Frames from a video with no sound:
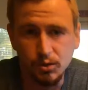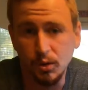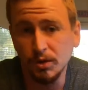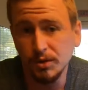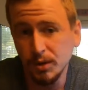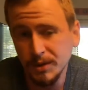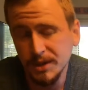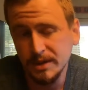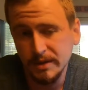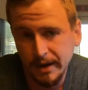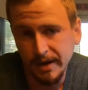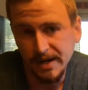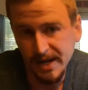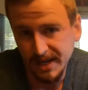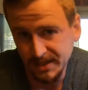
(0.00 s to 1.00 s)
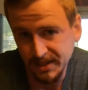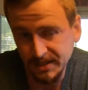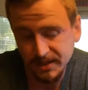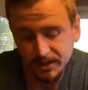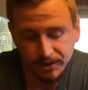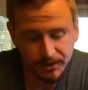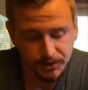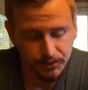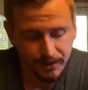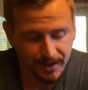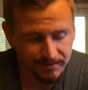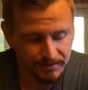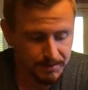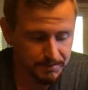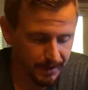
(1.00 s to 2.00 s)
So although it's not necessary to
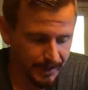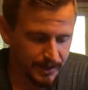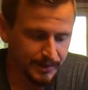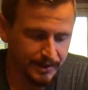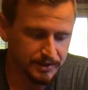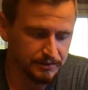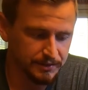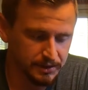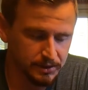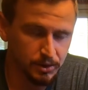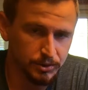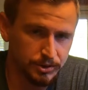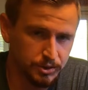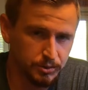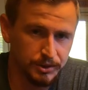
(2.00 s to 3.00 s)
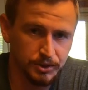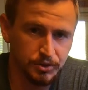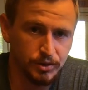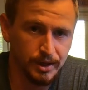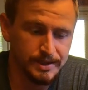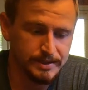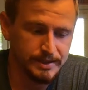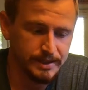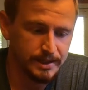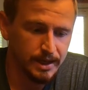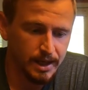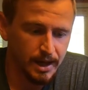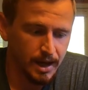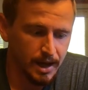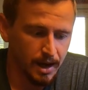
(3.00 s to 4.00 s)
have a bioactive enclosure with a Cresty,
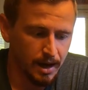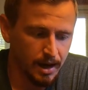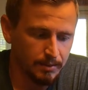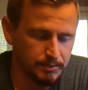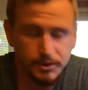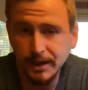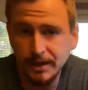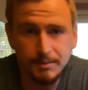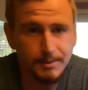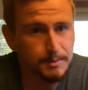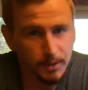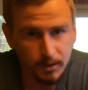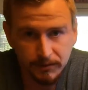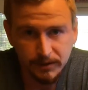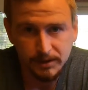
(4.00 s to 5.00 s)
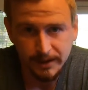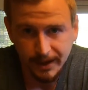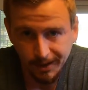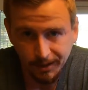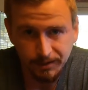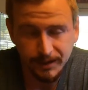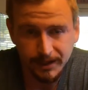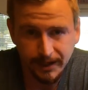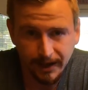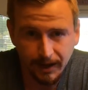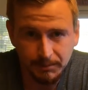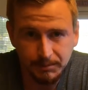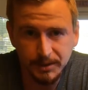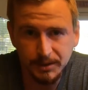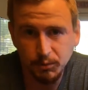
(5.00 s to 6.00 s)
they can be perfectly healthy and
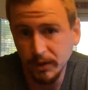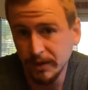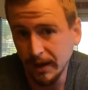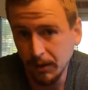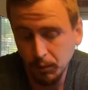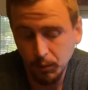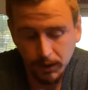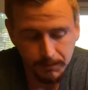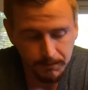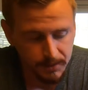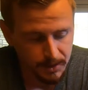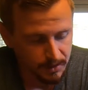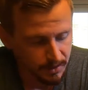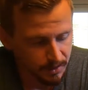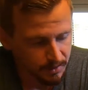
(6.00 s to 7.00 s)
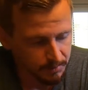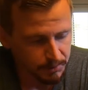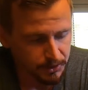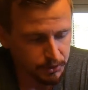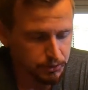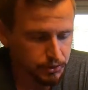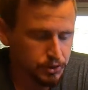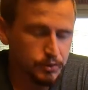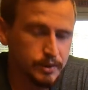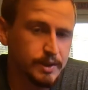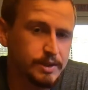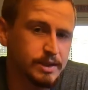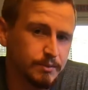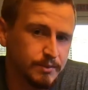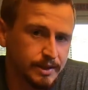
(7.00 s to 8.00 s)
happy without one, but you do need
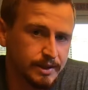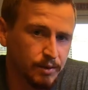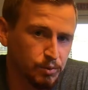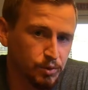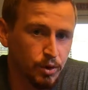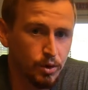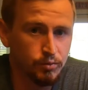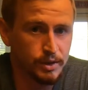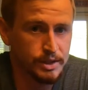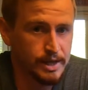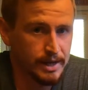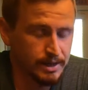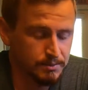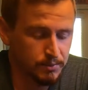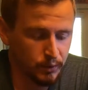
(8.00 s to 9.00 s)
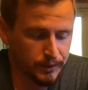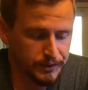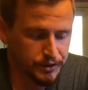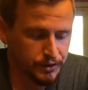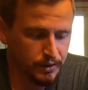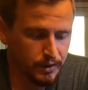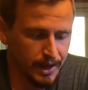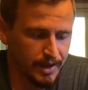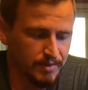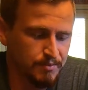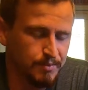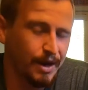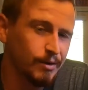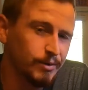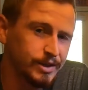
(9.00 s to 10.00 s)
something that will retain moisture, and
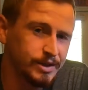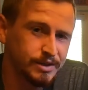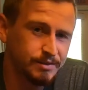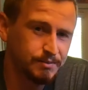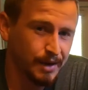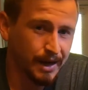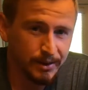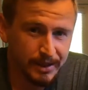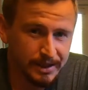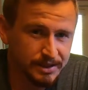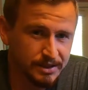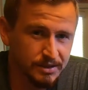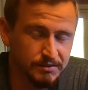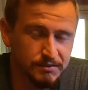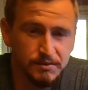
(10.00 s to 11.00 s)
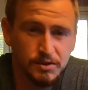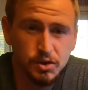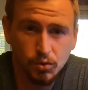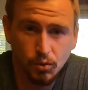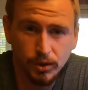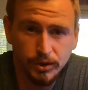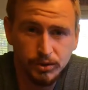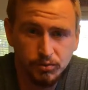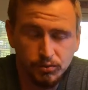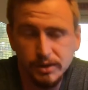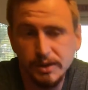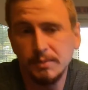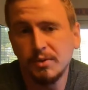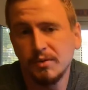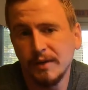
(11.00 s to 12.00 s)
bioactive soil
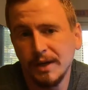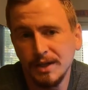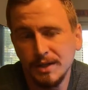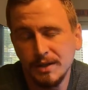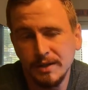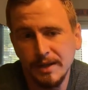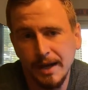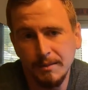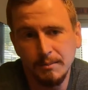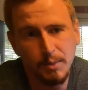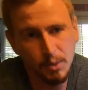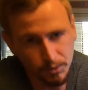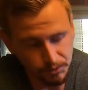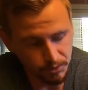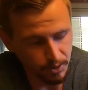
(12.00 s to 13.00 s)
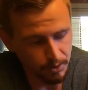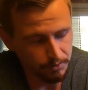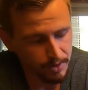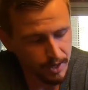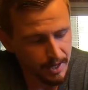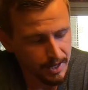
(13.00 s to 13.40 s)
really prevents that mold growth.